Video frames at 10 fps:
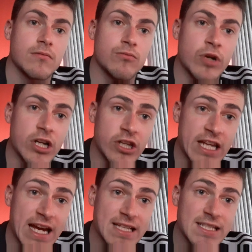Went on a
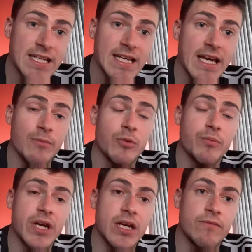19 game
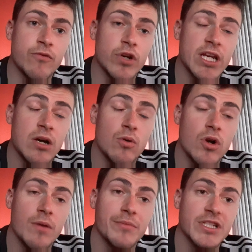unbeaten run in all
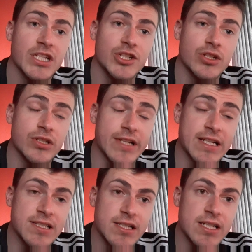competitions
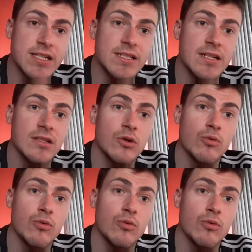last season,